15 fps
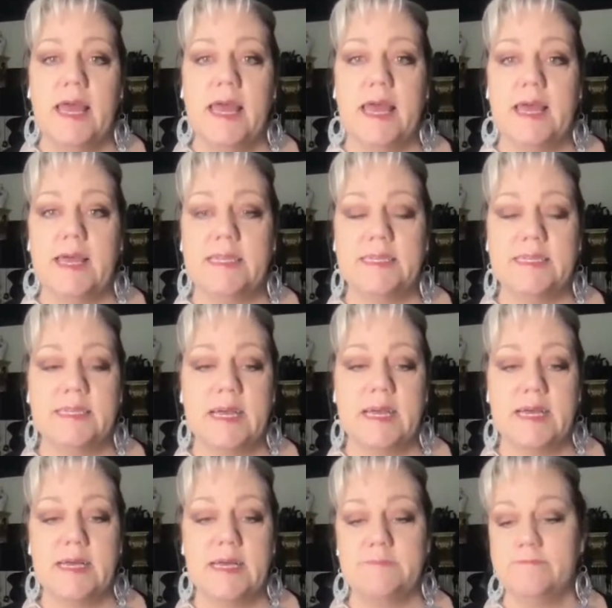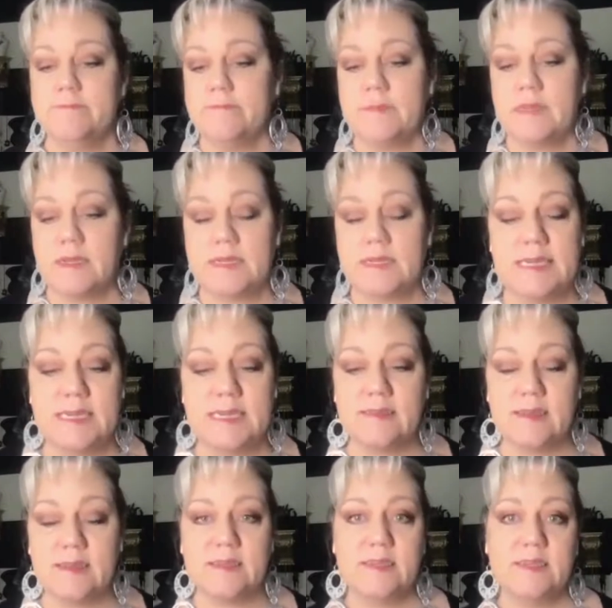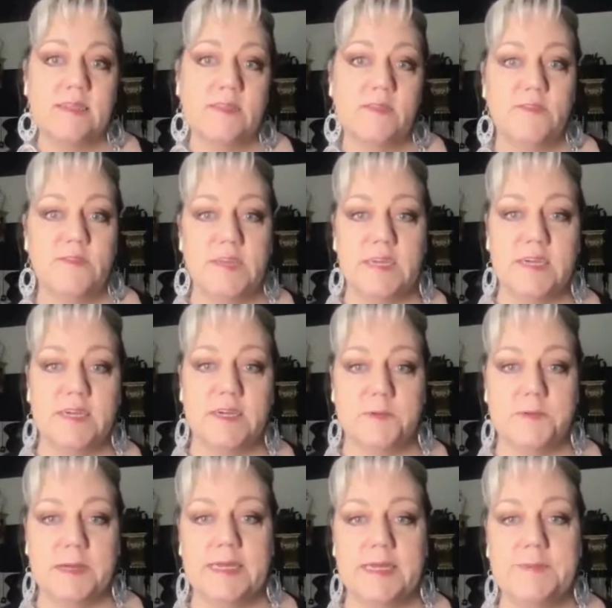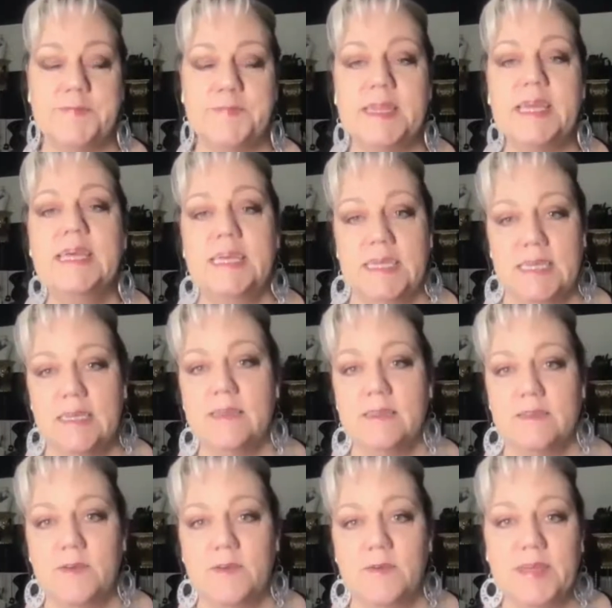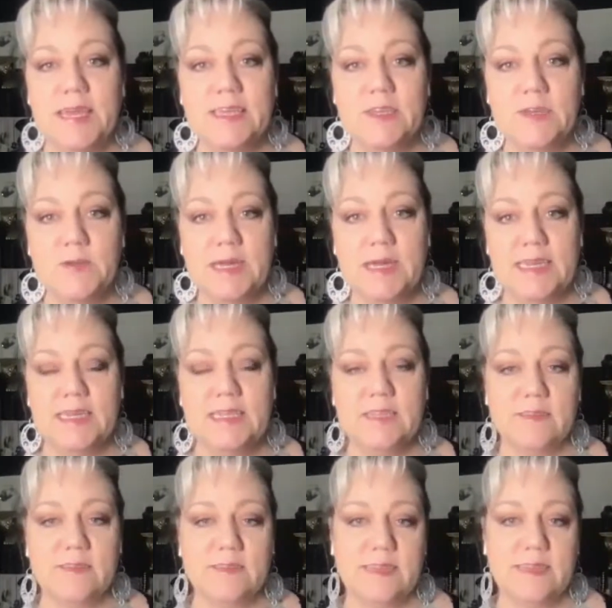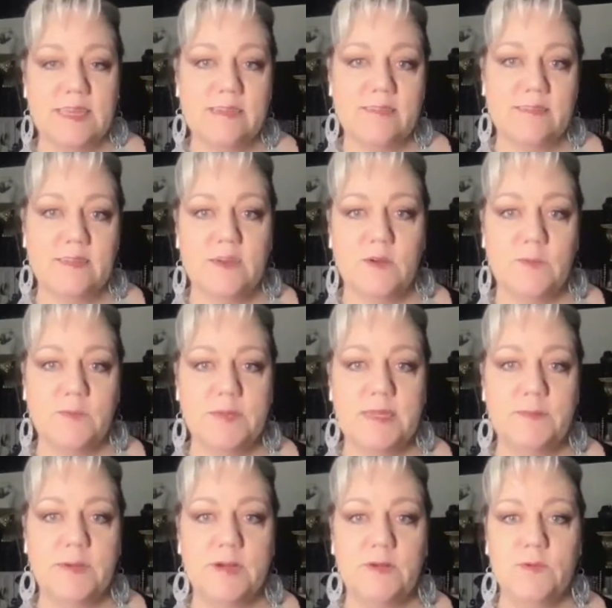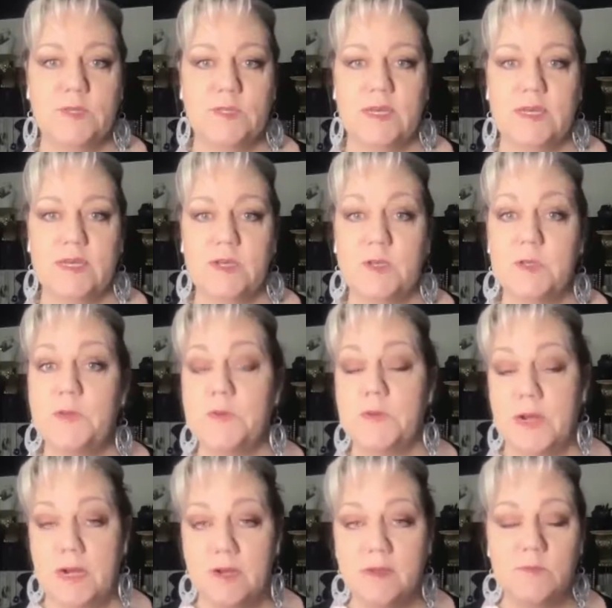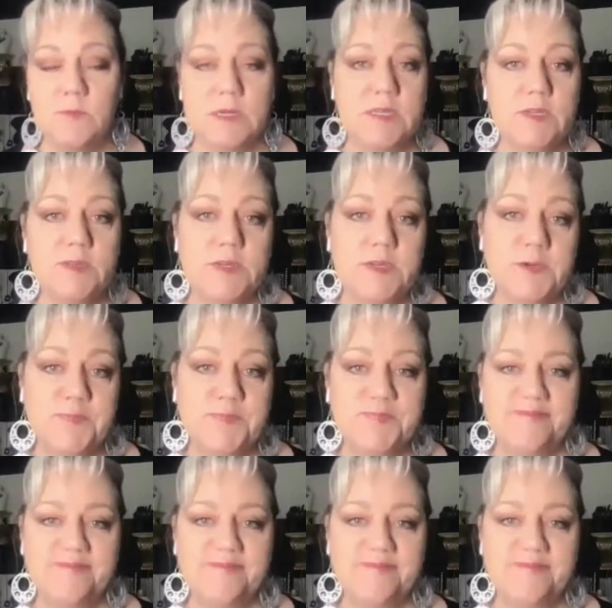and not getting sucked into the fear, right? So thank you, Eni. Just let us know a bit about who you are and what you do.